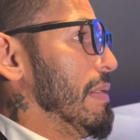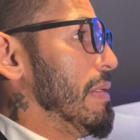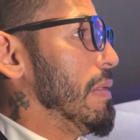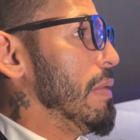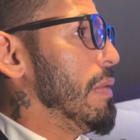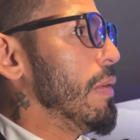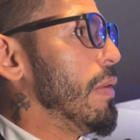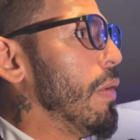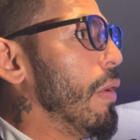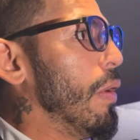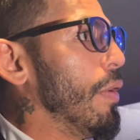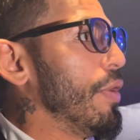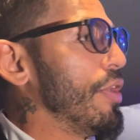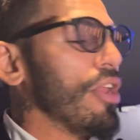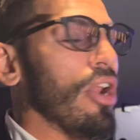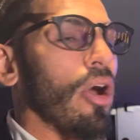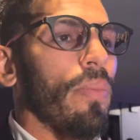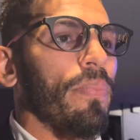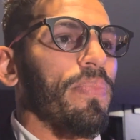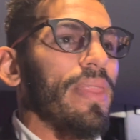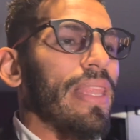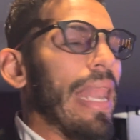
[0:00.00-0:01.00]
Oh, you
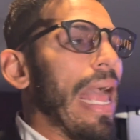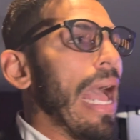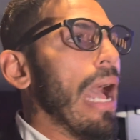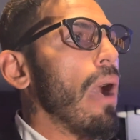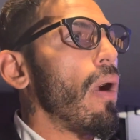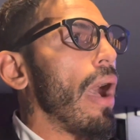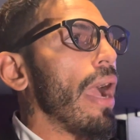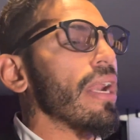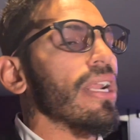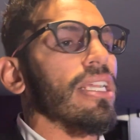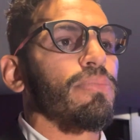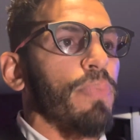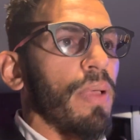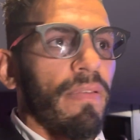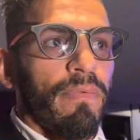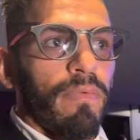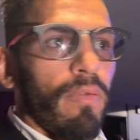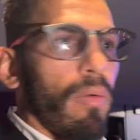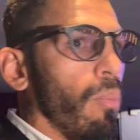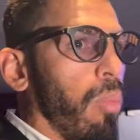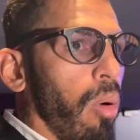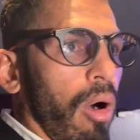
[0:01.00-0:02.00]
know, now I respect
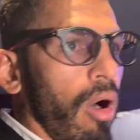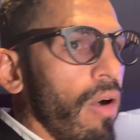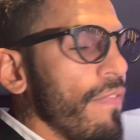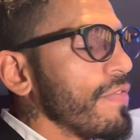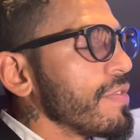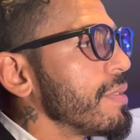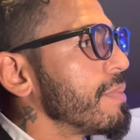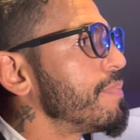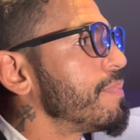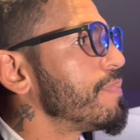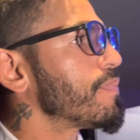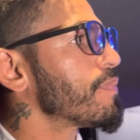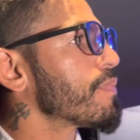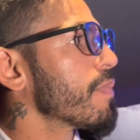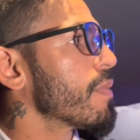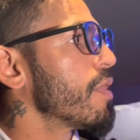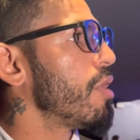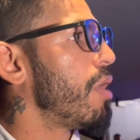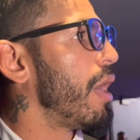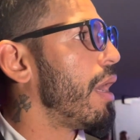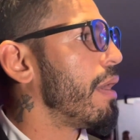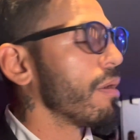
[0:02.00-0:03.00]
both. Mm-hmm.
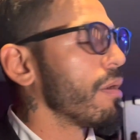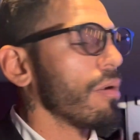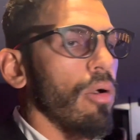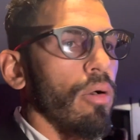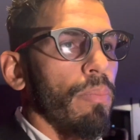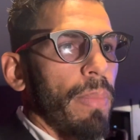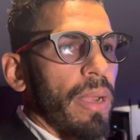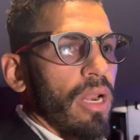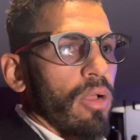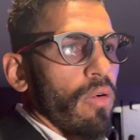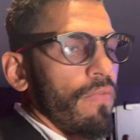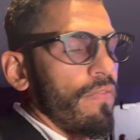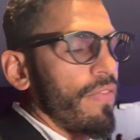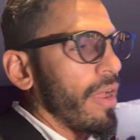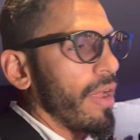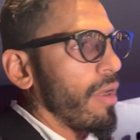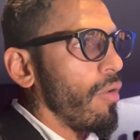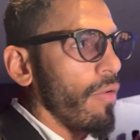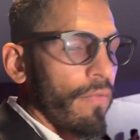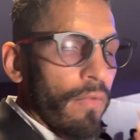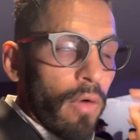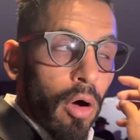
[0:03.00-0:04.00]
You know, I'm good, very good friend
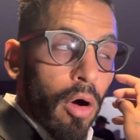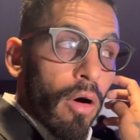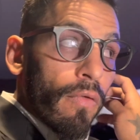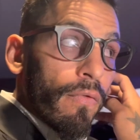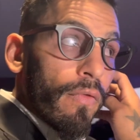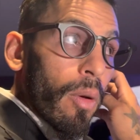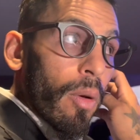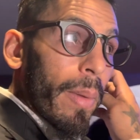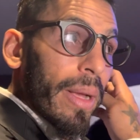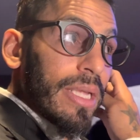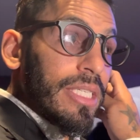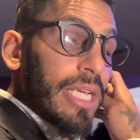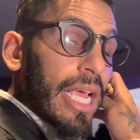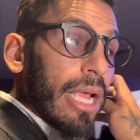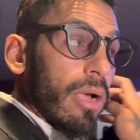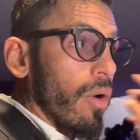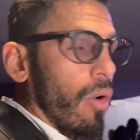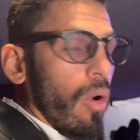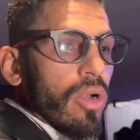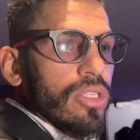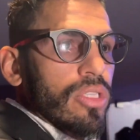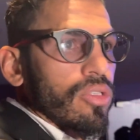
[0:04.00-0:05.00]
of Lomachenko
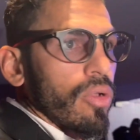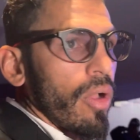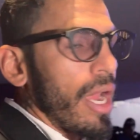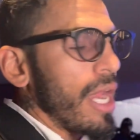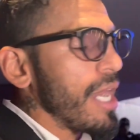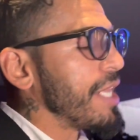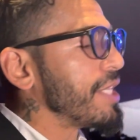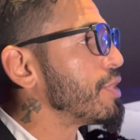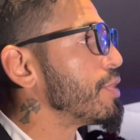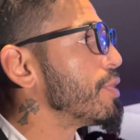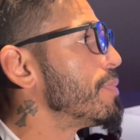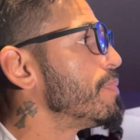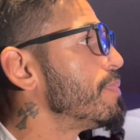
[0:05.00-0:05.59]
and also Haney too.